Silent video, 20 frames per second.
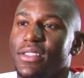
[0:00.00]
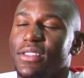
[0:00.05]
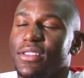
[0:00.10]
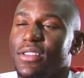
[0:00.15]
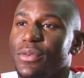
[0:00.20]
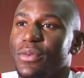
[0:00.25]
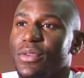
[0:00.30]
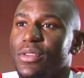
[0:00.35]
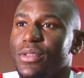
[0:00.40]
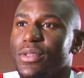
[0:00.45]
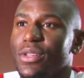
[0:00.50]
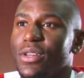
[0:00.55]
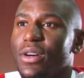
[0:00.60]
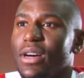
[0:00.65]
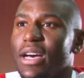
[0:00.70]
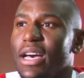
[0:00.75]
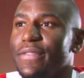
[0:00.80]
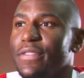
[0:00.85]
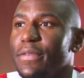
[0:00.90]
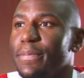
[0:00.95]
You know, you've got
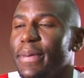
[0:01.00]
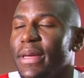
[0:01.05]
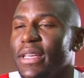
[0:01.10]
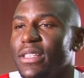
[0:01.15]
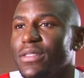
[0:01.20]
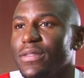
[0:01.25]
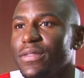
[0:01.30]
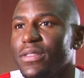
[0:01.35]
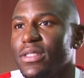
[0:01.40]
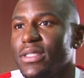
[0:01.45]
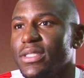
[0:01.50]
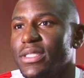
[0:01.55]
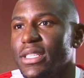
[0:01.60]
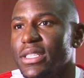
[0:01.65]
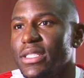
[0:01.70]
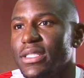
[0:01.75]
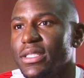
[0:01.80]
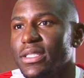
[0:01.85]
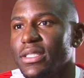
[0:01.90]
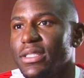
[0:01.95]
to have a base for the
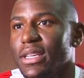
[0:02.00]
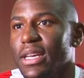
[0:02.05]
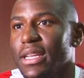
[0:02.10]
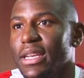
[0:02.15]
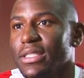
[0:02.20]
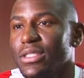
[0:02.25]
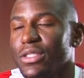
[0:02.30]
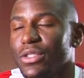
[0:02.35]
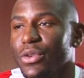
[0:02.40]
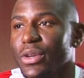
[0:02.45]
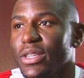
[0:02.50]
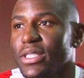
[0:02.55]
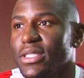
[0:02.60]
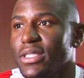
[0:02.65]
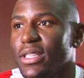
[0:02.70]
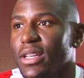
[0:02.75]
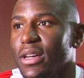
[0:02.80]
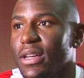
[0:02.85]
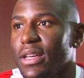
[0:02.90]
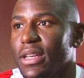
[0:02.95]
season, and that's a great start.